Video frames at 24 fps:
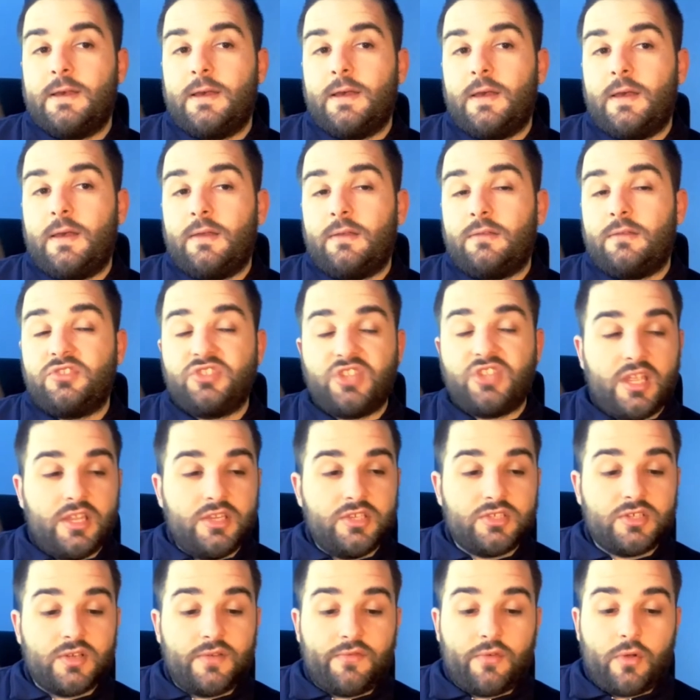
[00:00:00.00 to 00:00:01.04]
Change
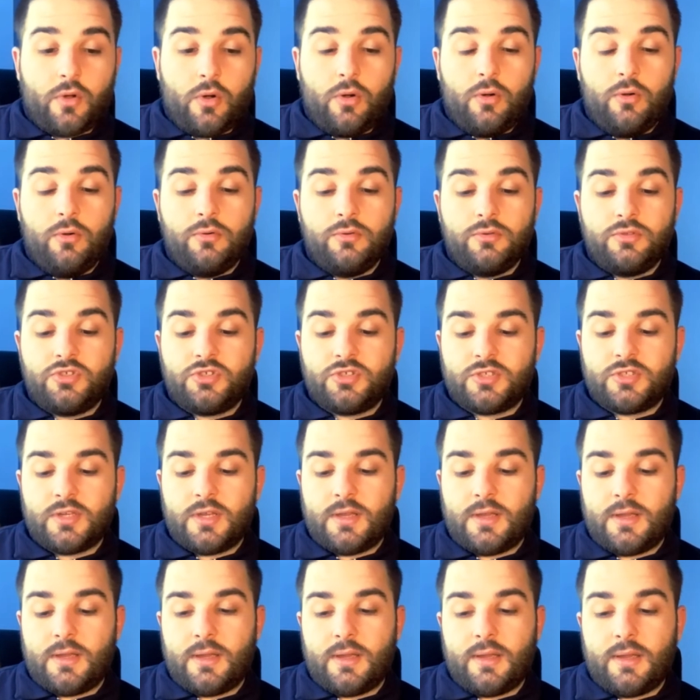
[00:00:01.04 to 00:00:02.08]
of coach.
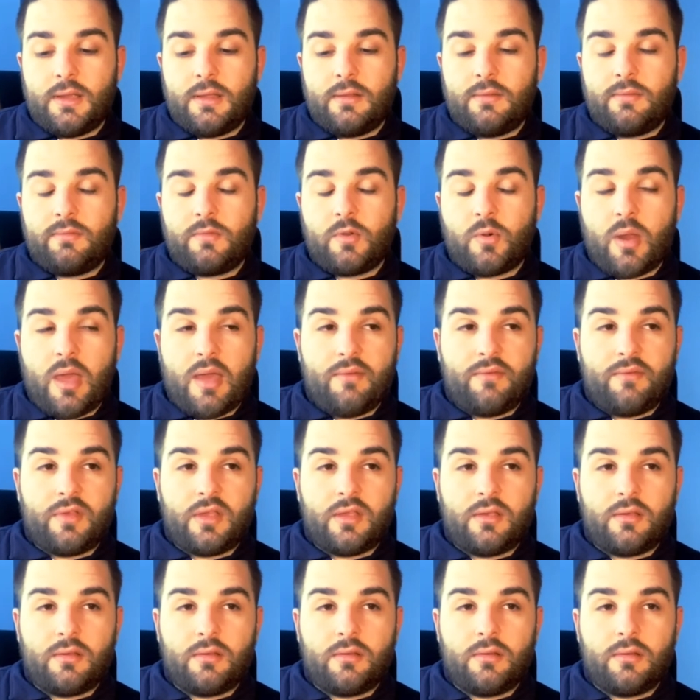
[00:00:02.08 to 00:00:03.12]
They're
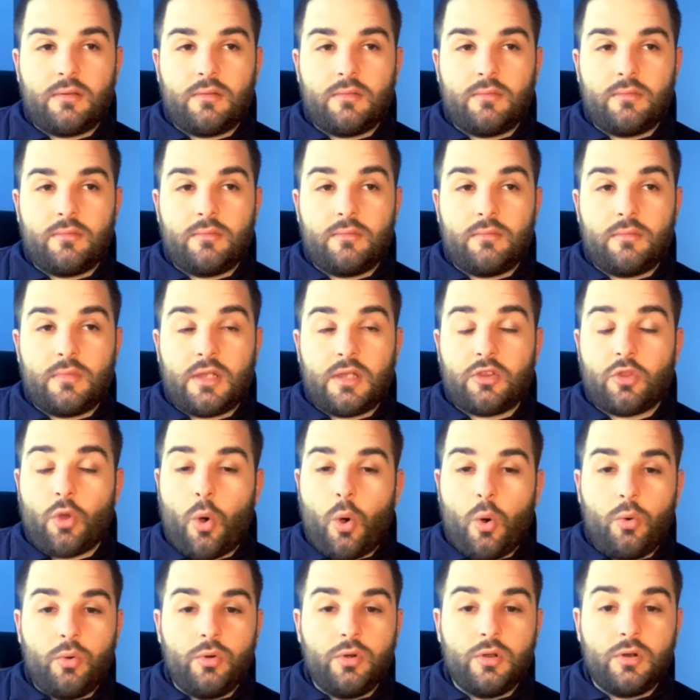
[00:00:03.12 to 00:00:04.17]
having, like, the
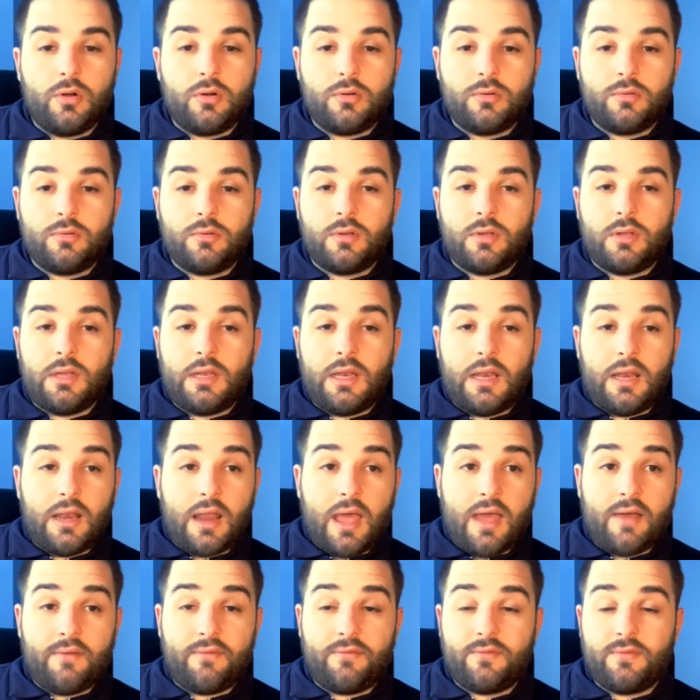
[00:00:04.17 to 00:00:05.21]
owner
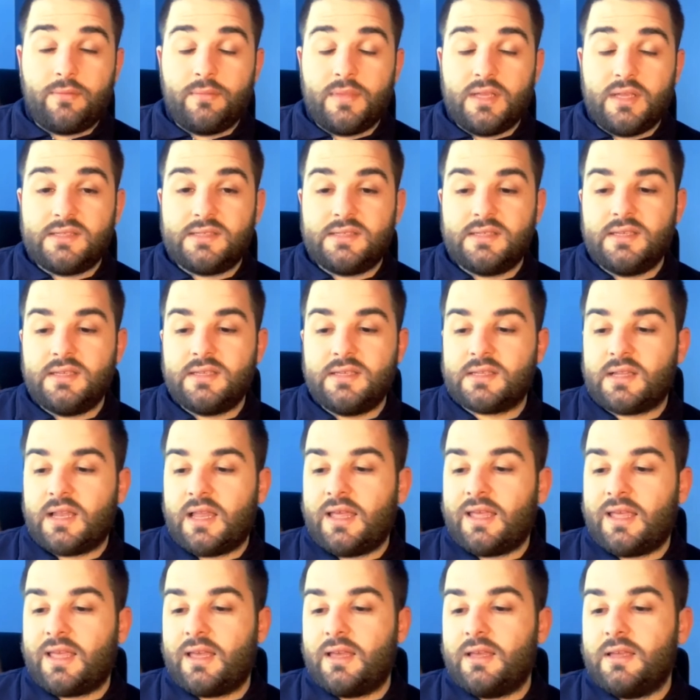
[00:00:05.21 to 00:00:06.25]
left mid-season.
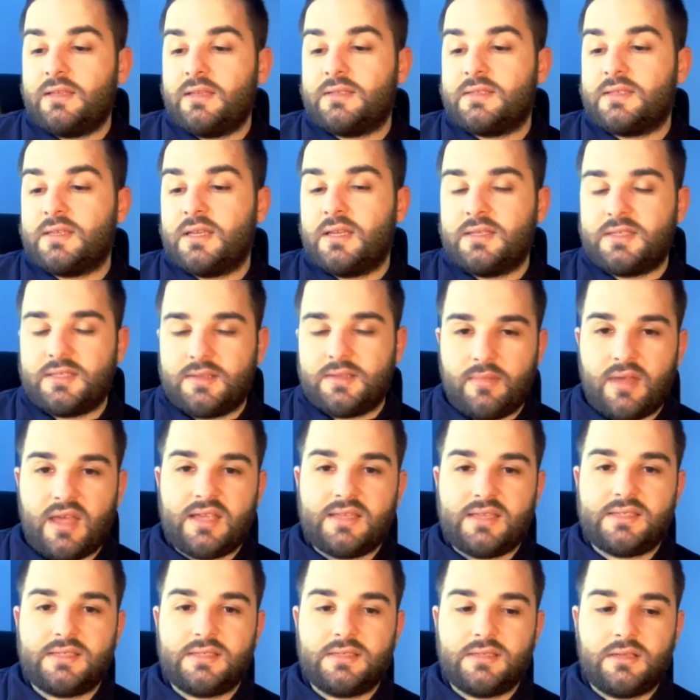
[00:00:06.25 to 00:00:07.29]
Like, it's a
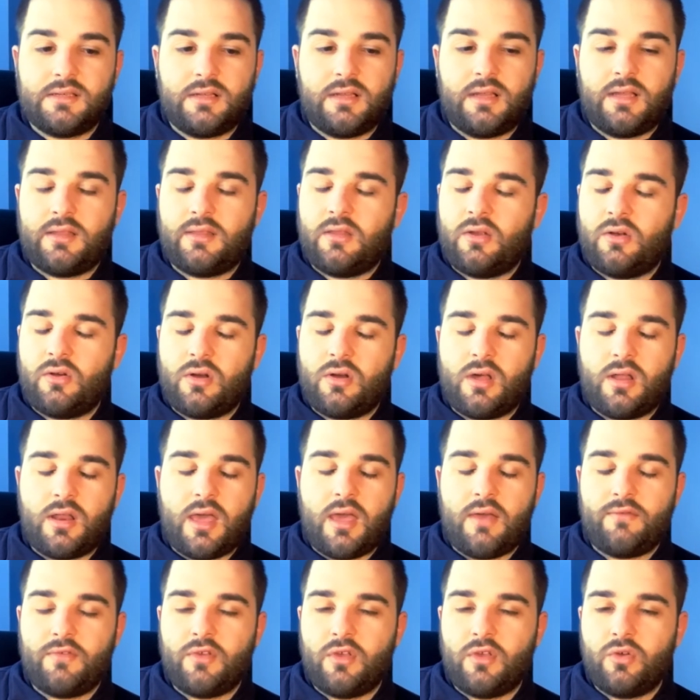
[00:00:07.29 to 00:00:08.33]
mess. Like, they're not
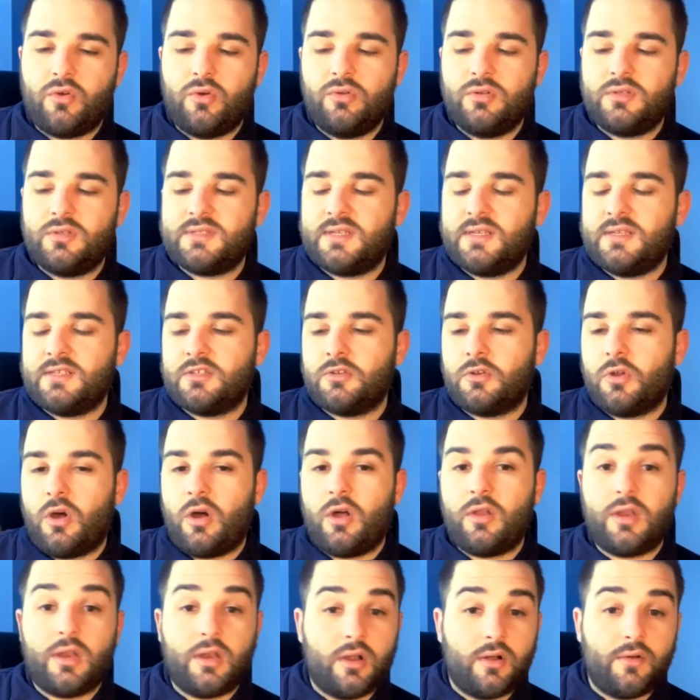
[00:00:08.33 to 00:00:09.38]
having a good season on
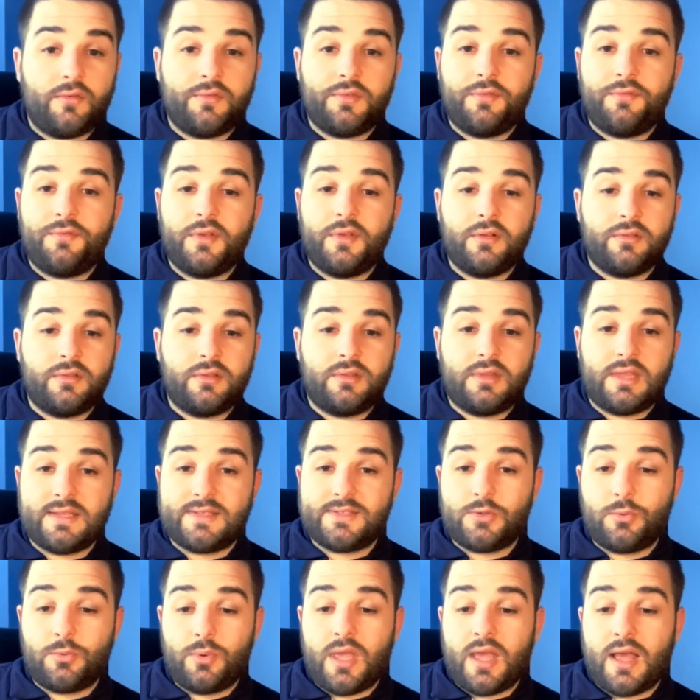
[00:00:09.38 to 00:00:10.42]
and off the field. That's the
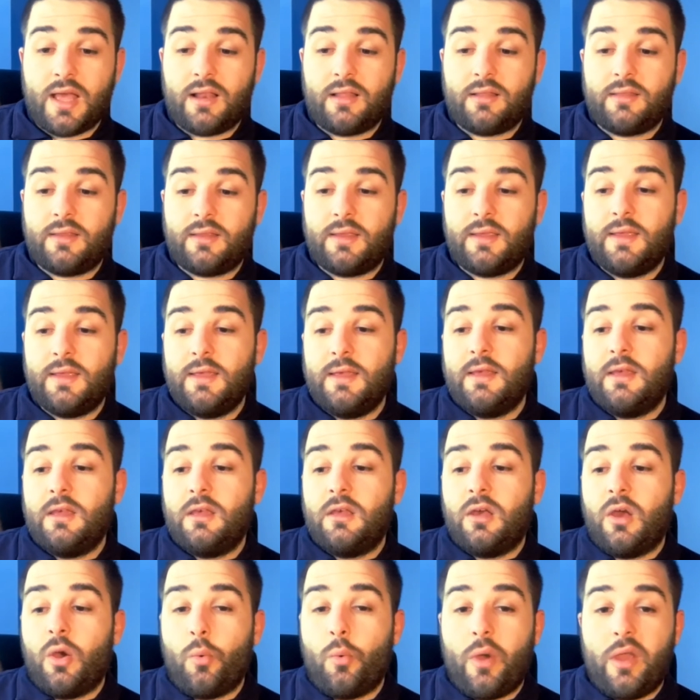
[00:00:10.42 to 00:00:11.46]
reality.
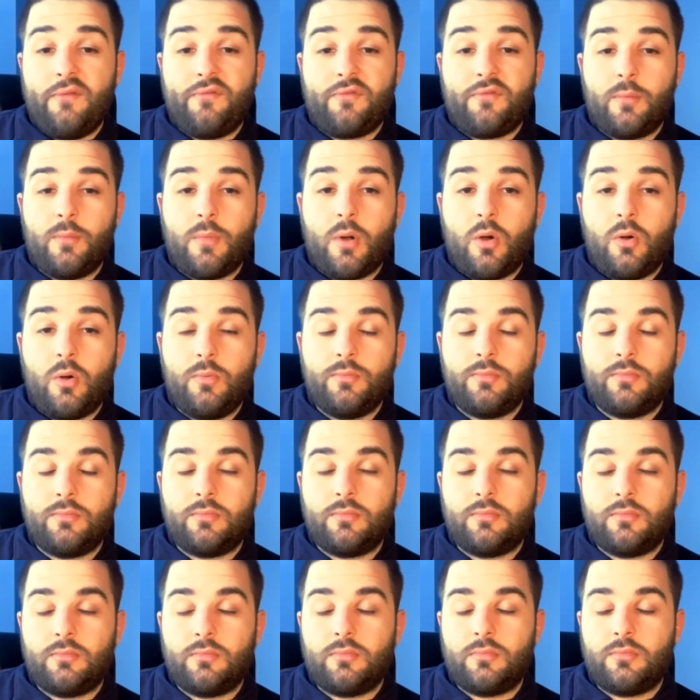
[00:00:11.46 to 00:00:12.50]
Away from home,
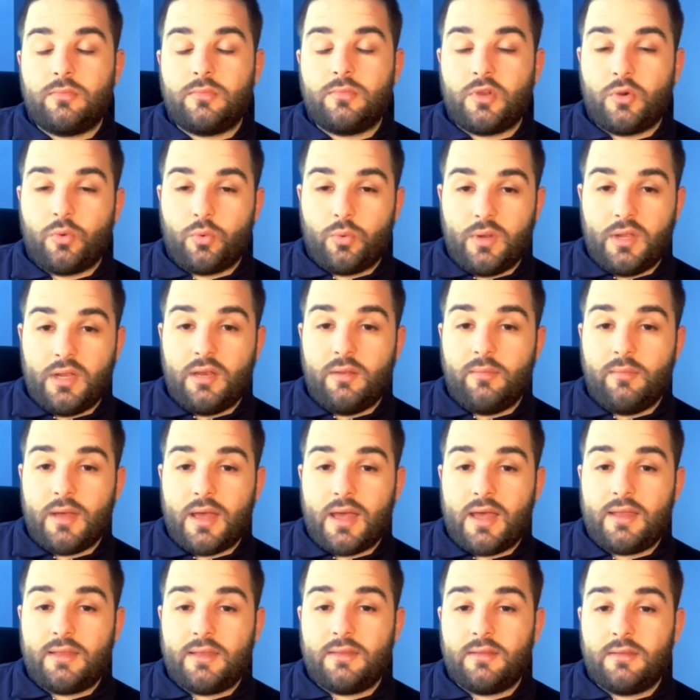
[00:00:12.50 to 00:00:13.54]
they're really
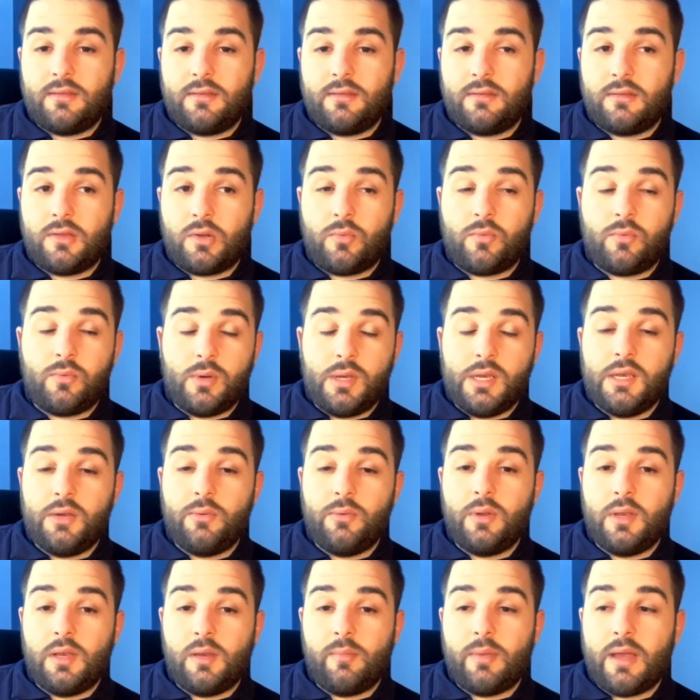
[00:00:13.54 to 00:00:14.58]
bad. They're really,
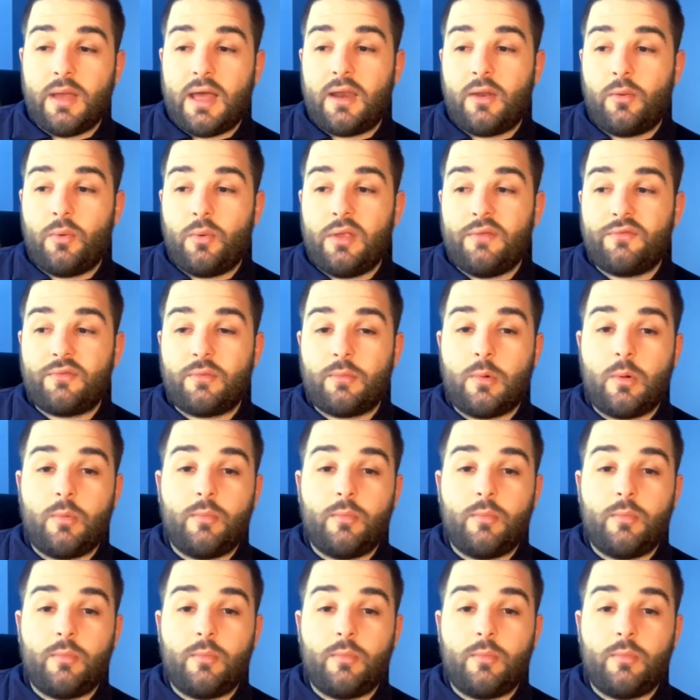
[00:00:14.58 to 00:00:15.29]
really bad away from home.